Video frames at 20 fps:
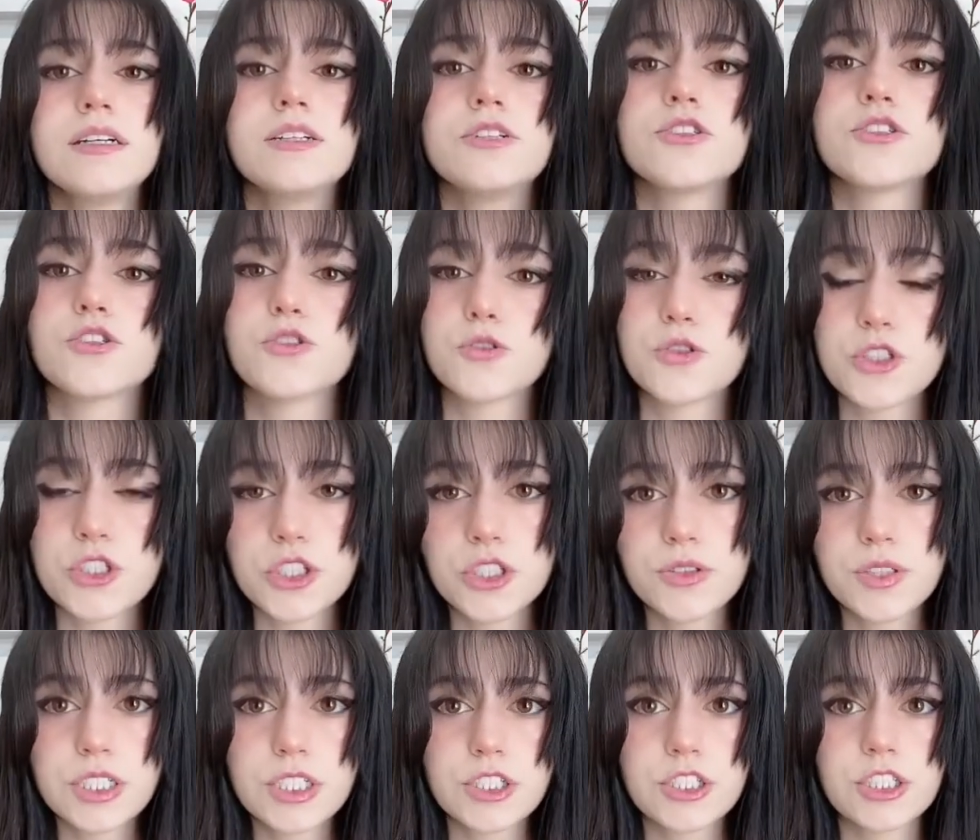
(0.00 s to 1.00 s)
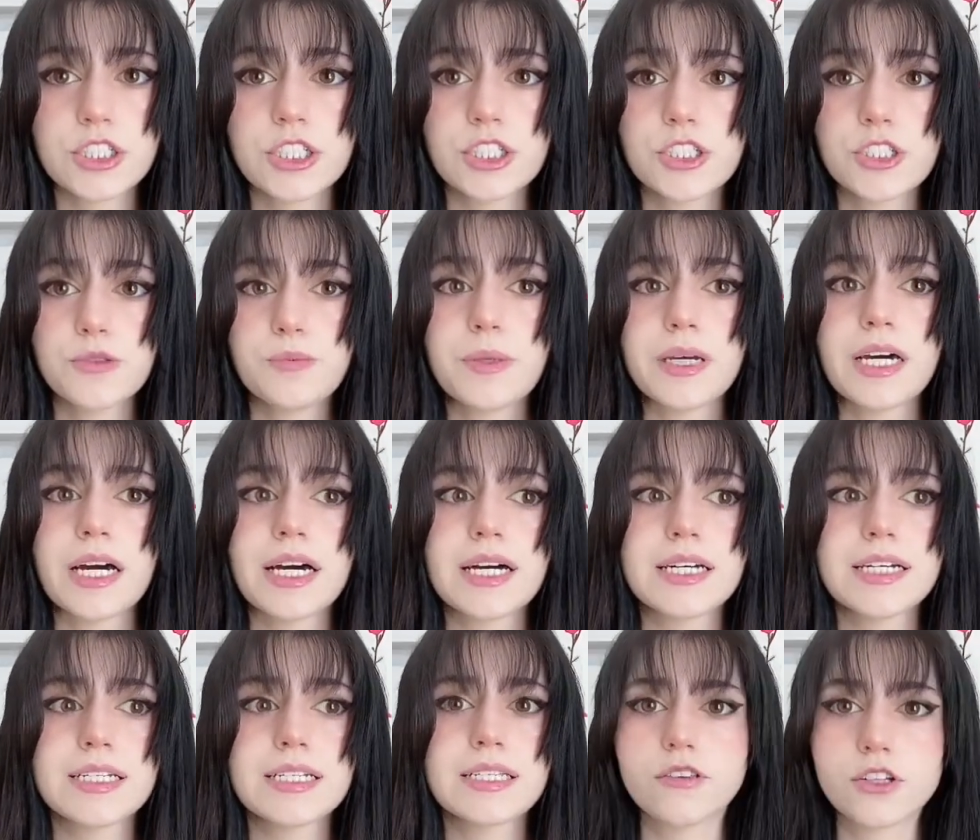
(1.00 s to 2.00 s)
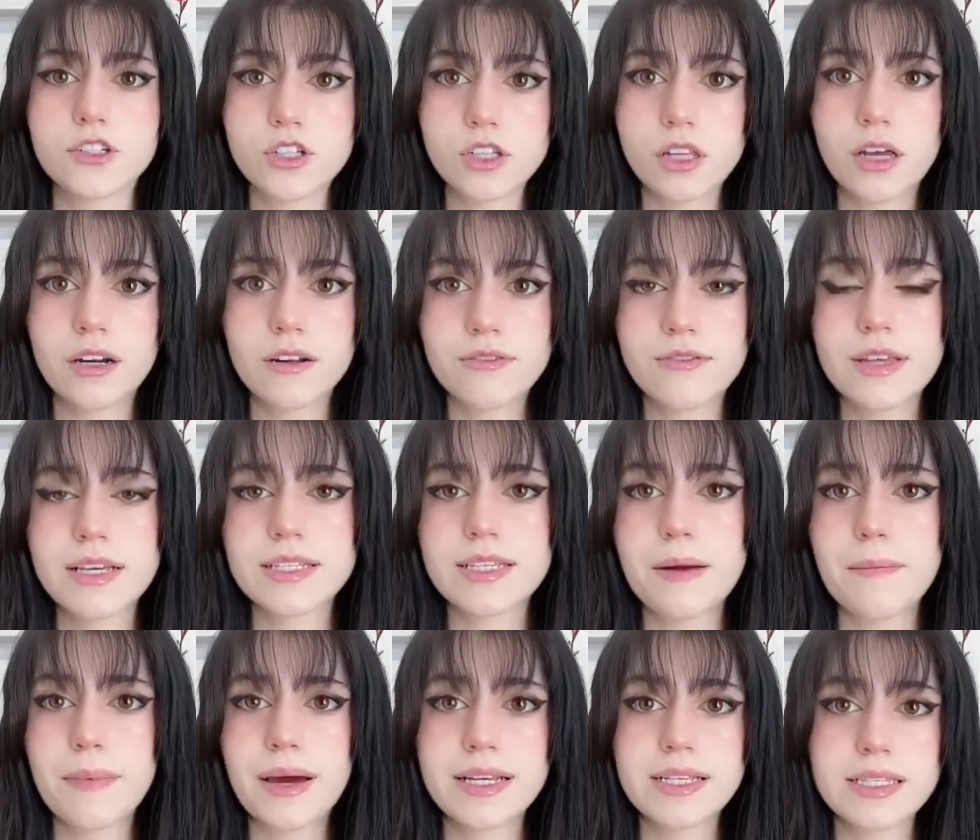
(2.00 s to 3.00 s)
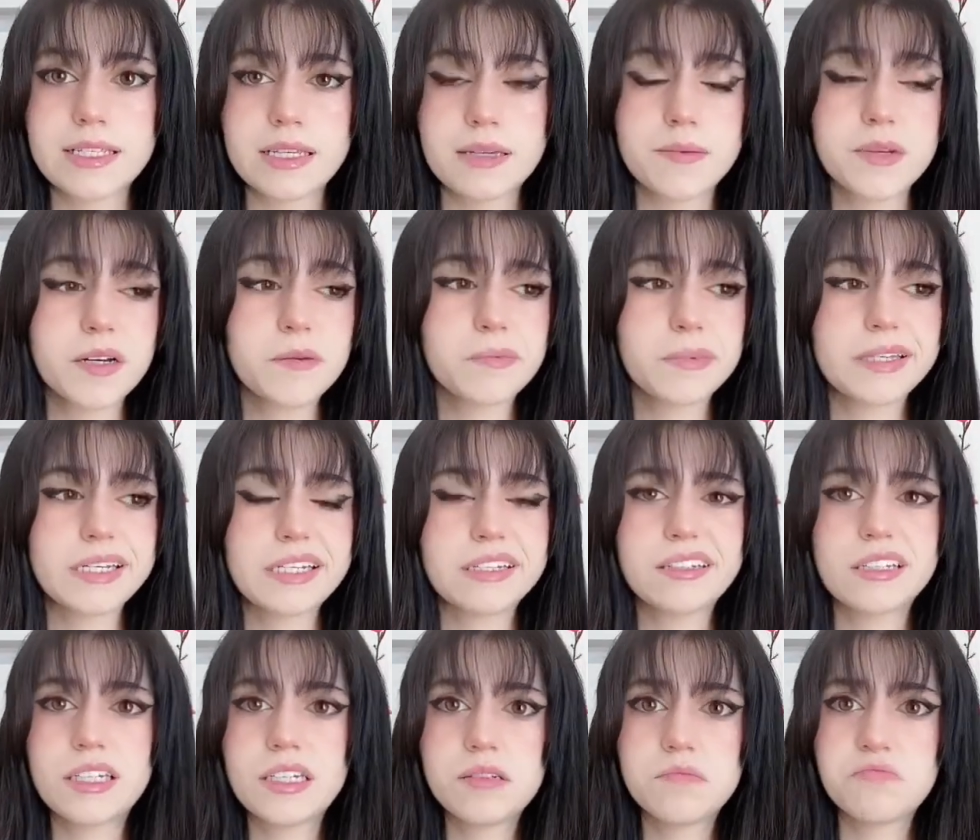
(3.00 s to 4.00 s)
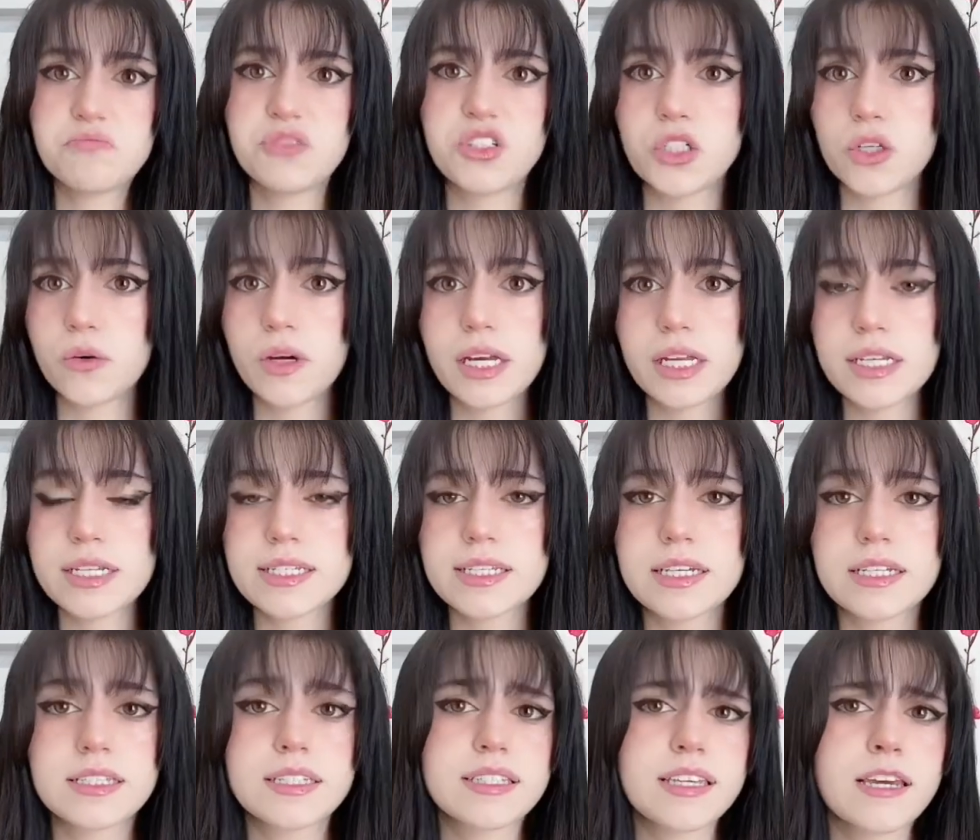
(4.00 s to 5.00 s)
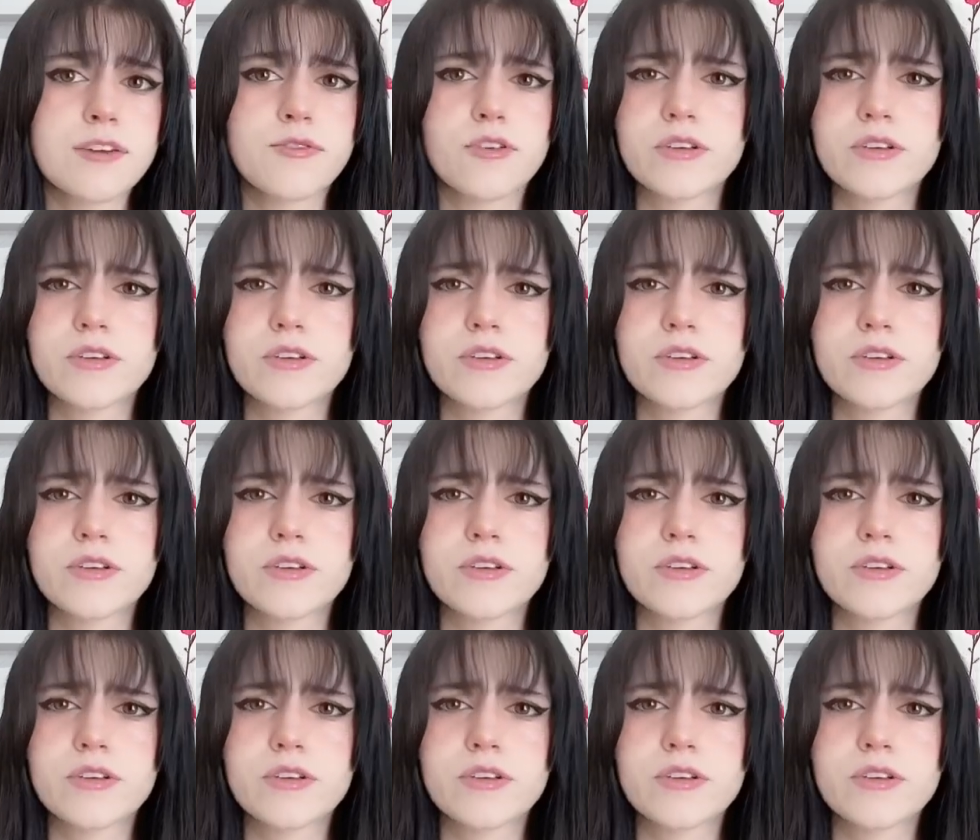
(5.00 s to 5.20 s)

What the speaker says: So do your research because there's a lot of things that might seem completely, innocent, safe.